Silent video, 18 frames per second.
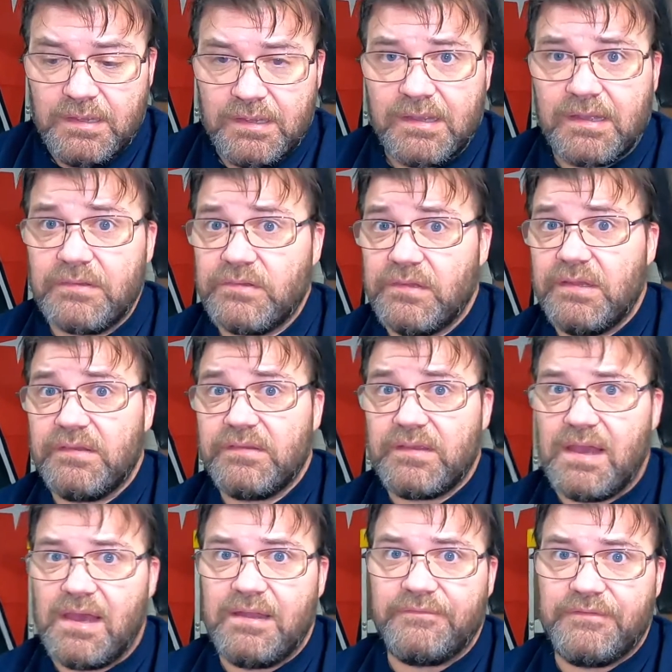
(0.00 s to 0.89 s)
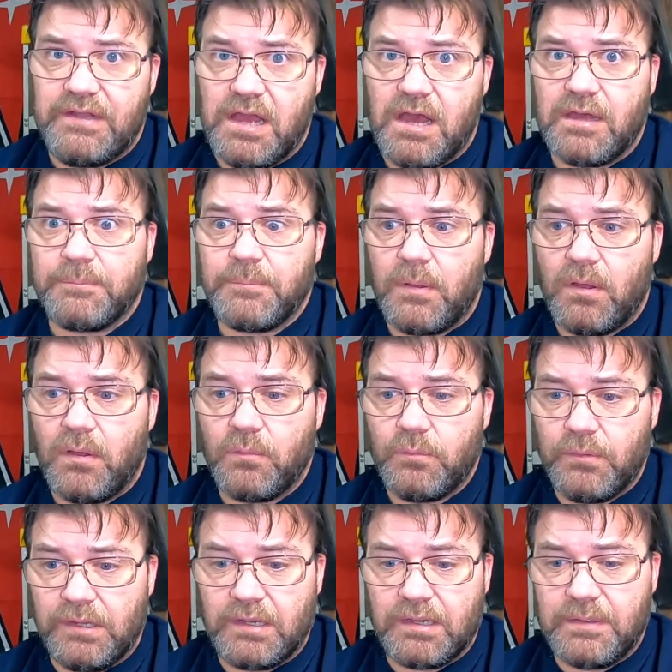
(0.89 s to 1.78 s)
because it is kind of an
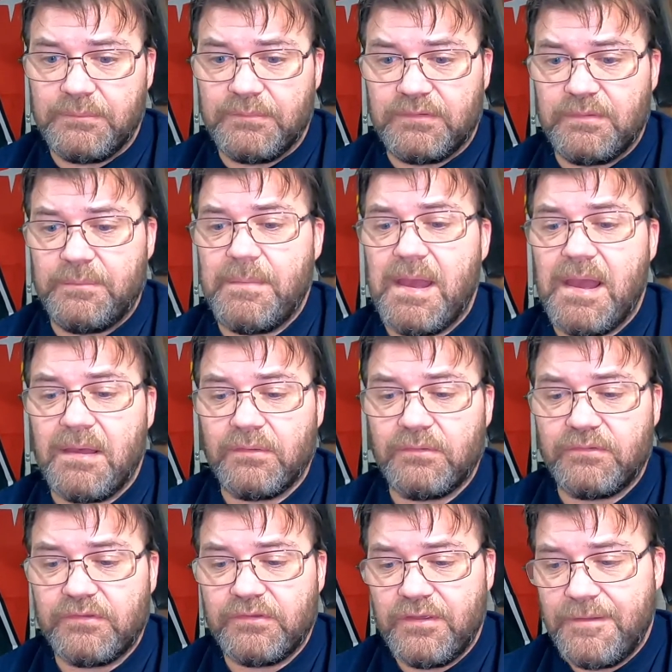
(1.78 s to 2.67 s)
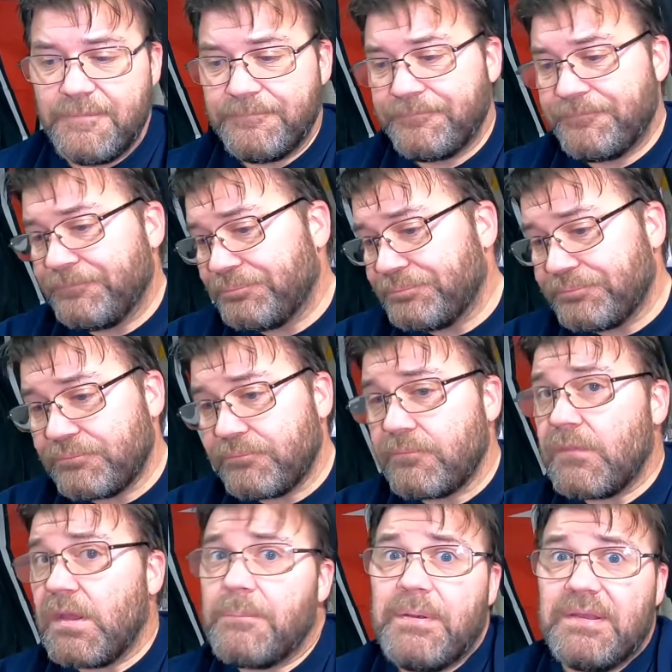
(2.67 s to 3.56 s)
oddball when it comes to mounts.
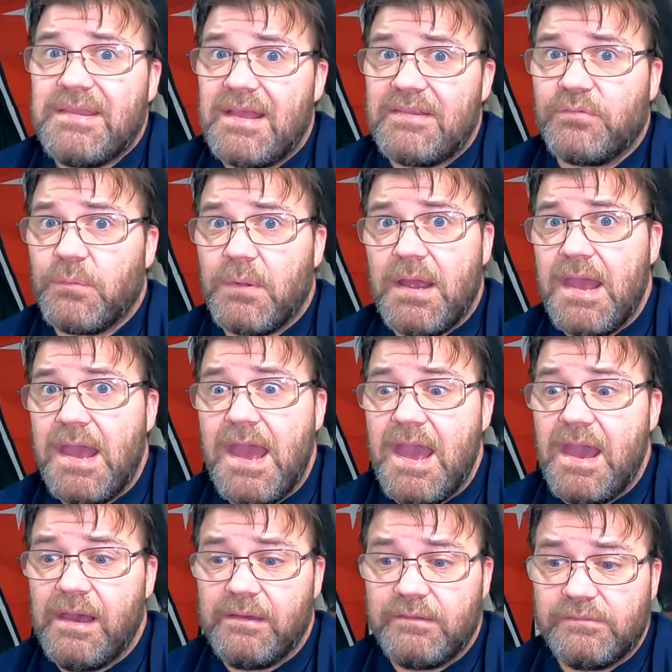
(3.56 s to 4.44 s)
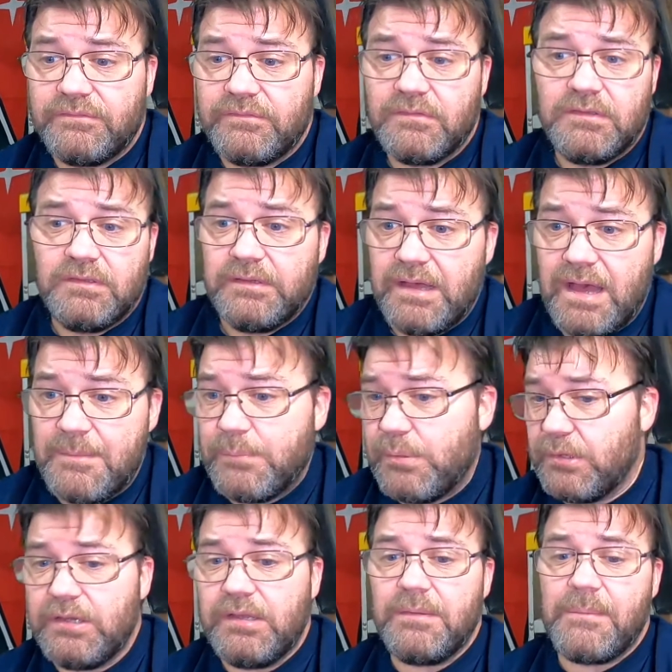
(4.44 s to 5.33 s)
But that's what I have. I
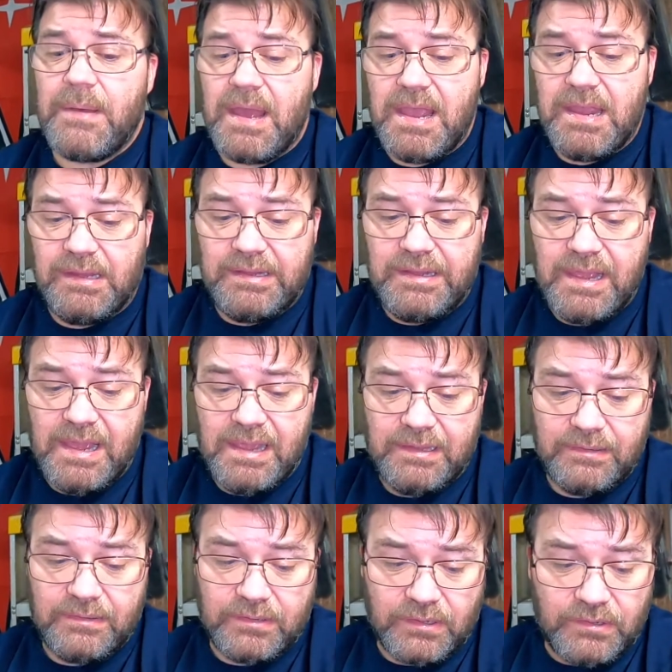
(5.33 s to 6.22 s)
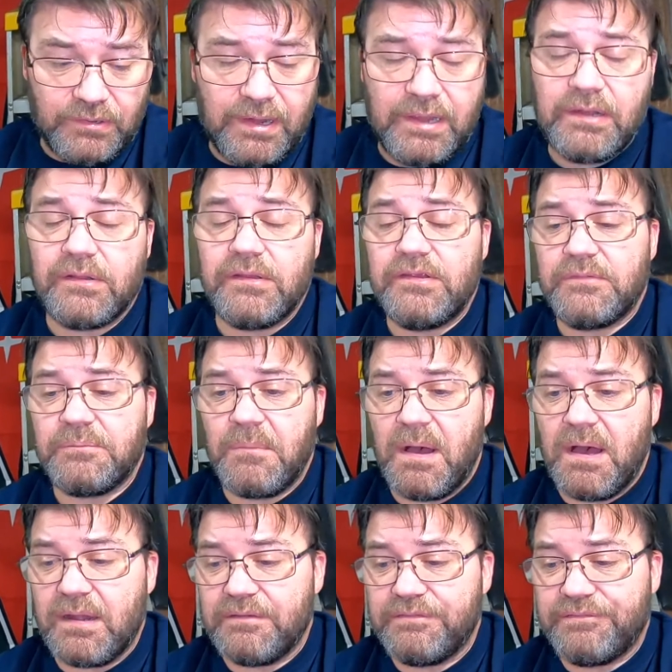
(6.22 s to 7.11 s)
put it in my 88. The cradle is
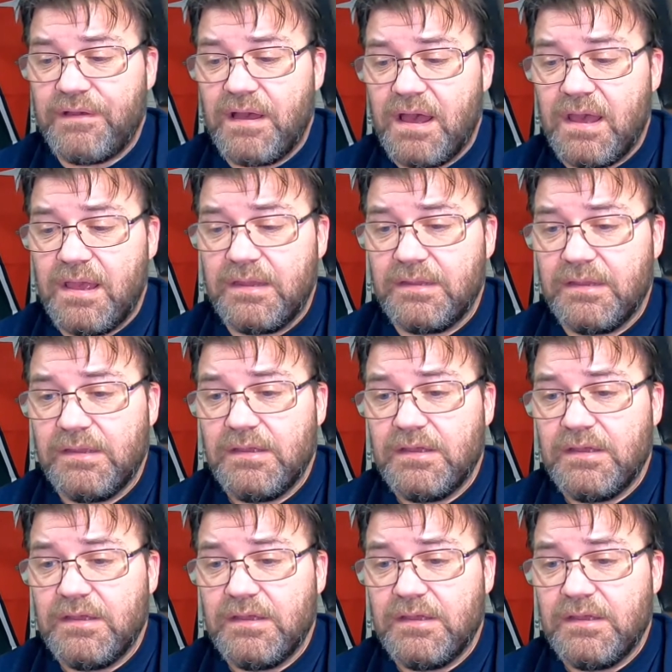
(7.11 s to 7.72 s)
modified,